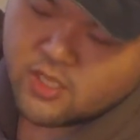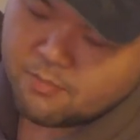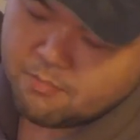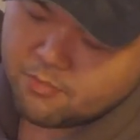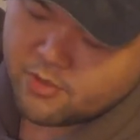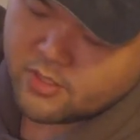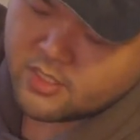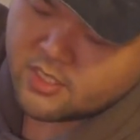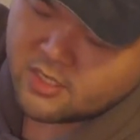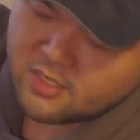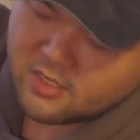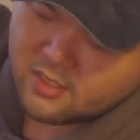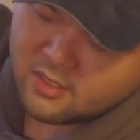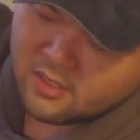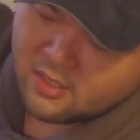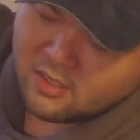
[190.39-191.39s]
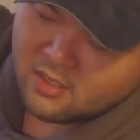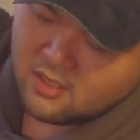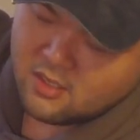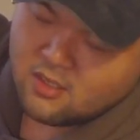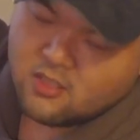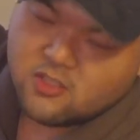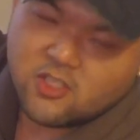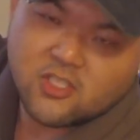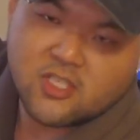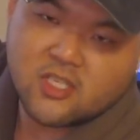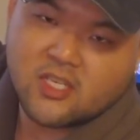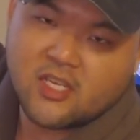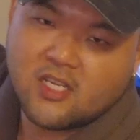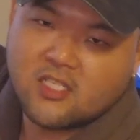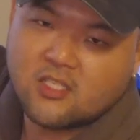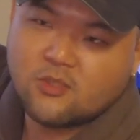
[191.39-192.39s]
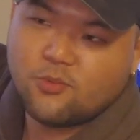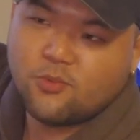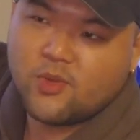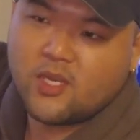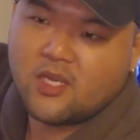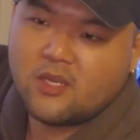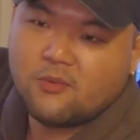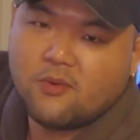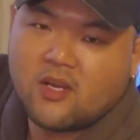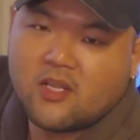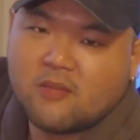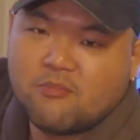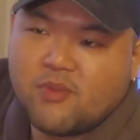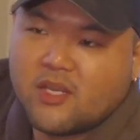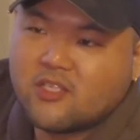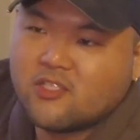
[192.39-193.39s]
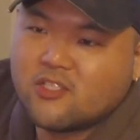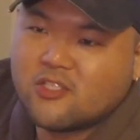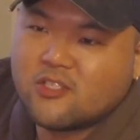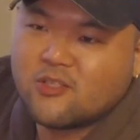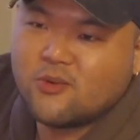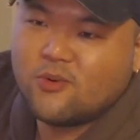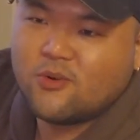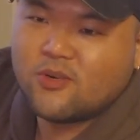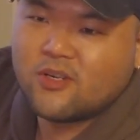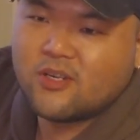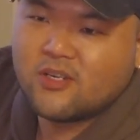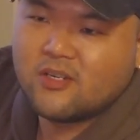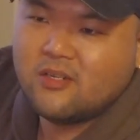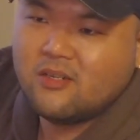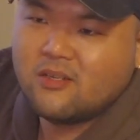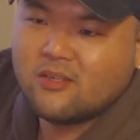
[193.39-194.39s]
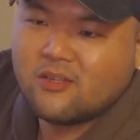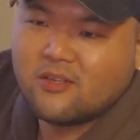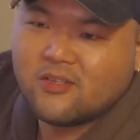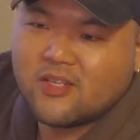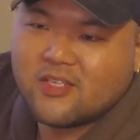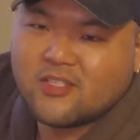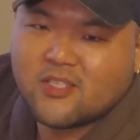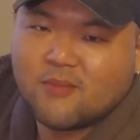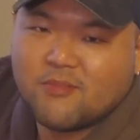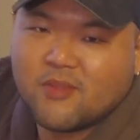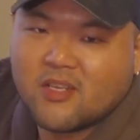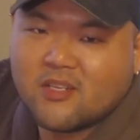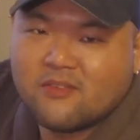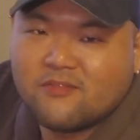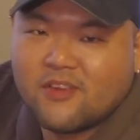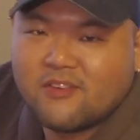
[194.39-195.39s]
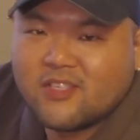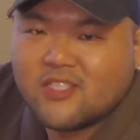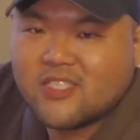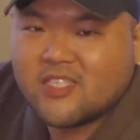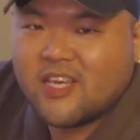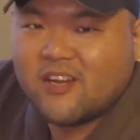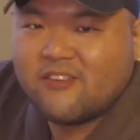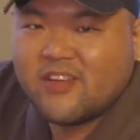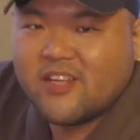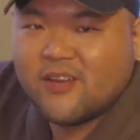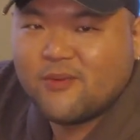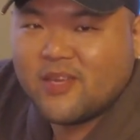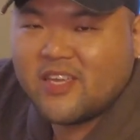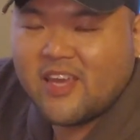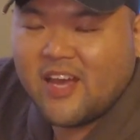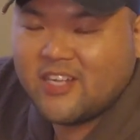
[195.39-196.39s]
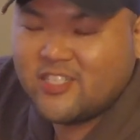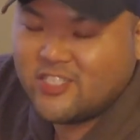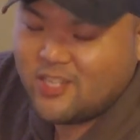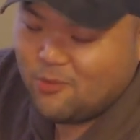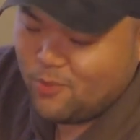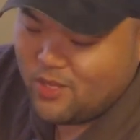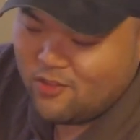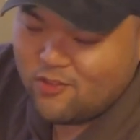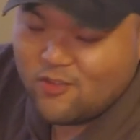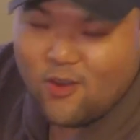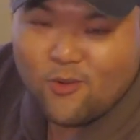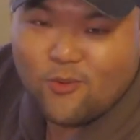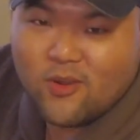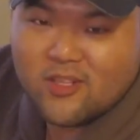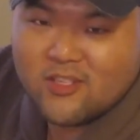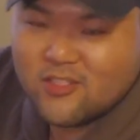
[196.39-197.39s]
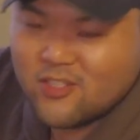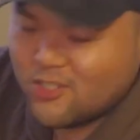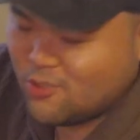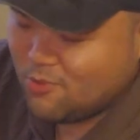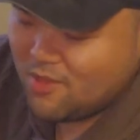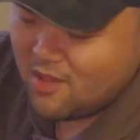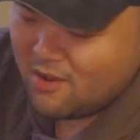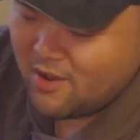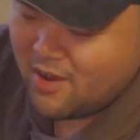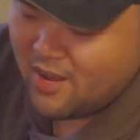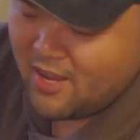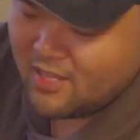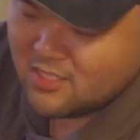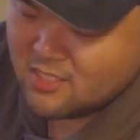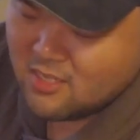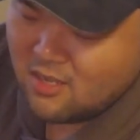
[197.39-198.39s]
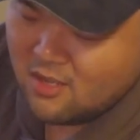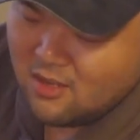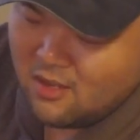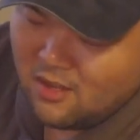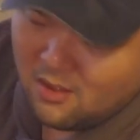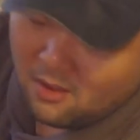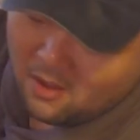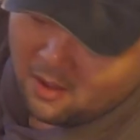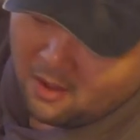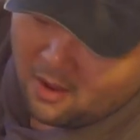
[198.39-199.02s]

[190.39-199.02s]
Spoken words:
bag here you see is a fish lipper. Hailey and I rarely use this, but once in a while we'll bring a guest fishing and they